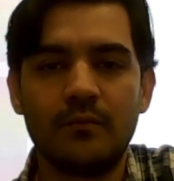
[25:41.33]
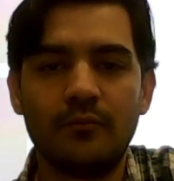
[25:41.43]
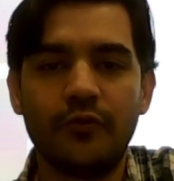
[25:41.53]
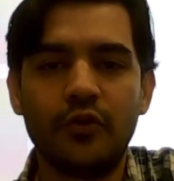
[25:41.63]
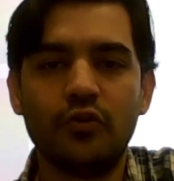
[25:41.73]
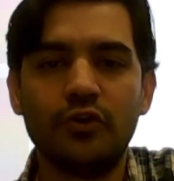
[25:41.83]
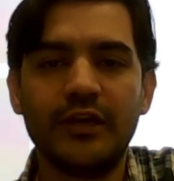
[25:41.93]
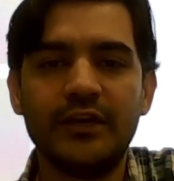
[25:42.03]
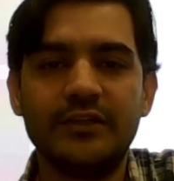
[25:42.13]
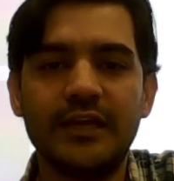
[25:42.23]
We don't
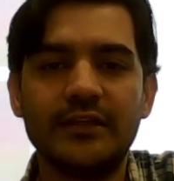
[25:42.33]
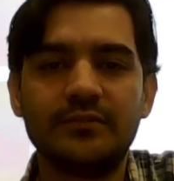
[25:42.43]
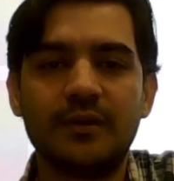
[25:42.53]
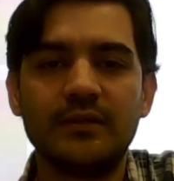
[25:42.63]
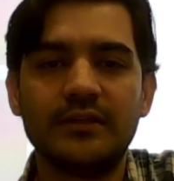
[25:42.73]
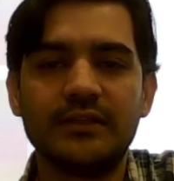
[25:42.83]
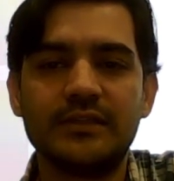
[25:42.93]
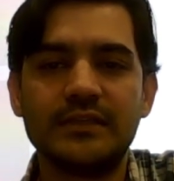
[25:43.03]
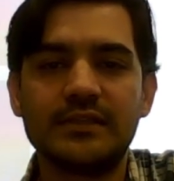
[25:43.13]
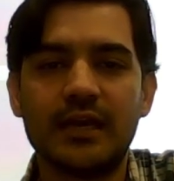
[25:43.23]
need this, but
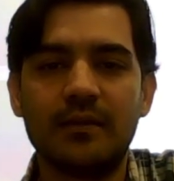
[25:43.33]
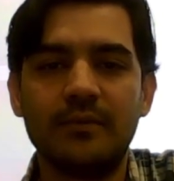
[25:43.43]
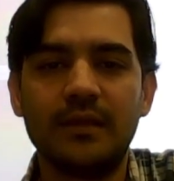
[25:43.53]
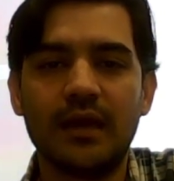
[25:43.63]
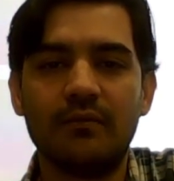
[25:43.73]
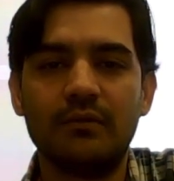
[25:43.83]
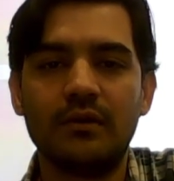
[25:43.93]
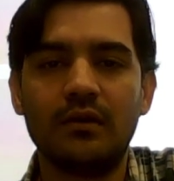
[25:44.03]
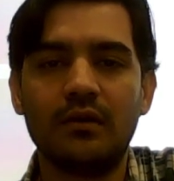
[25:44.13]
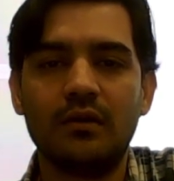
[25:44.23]
this is gonna be
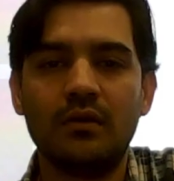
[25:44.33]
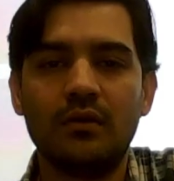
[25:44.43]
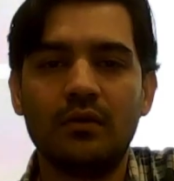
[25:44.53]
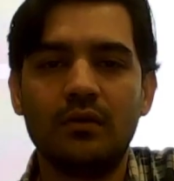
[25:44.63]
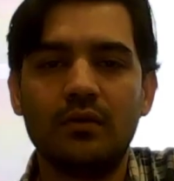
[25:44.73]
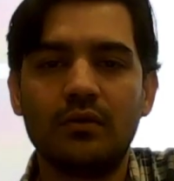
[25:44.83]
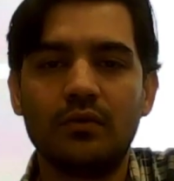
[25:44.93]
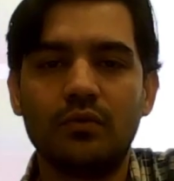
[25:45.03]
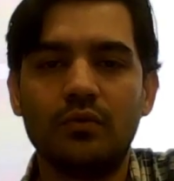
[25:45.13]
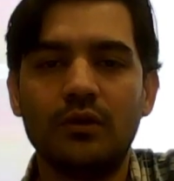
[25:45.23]
our
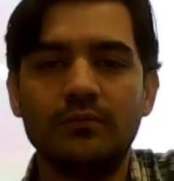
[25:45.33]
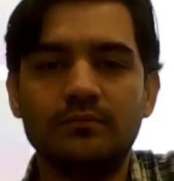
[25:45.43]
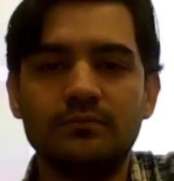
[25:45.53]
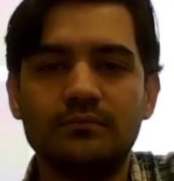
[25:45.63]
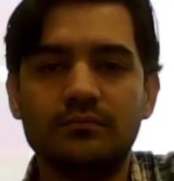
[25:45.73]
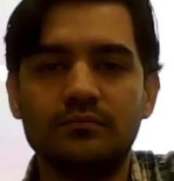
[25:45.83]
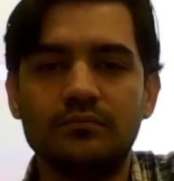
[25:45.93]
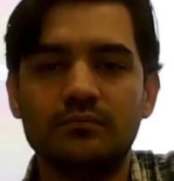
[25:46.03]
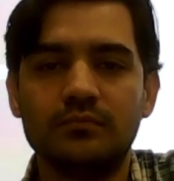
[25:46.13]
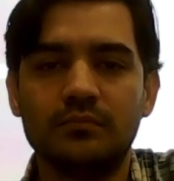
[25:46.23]
Coulomb
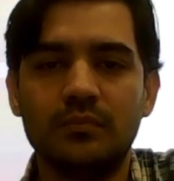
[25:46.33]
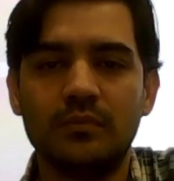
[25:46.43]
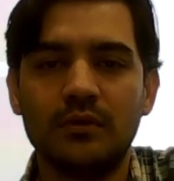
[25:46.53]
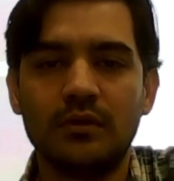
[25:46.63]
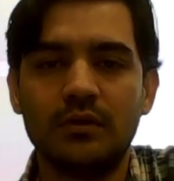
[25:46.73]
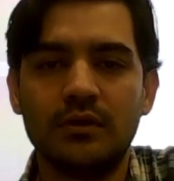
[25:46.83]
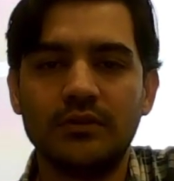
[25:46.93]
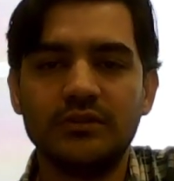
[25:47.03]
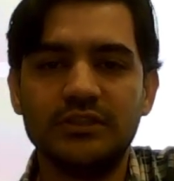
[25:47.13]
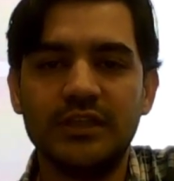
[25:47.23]

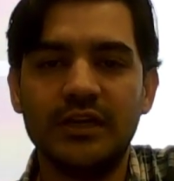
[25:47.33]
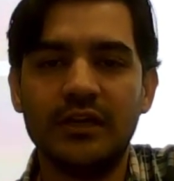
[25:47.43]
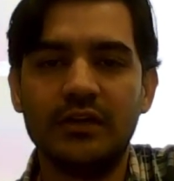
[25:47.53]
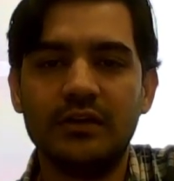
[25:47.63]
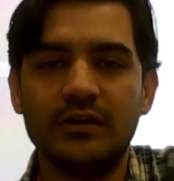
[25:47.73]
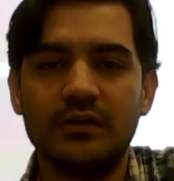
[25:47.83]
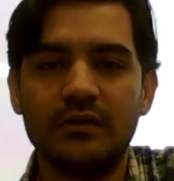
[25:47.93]
yield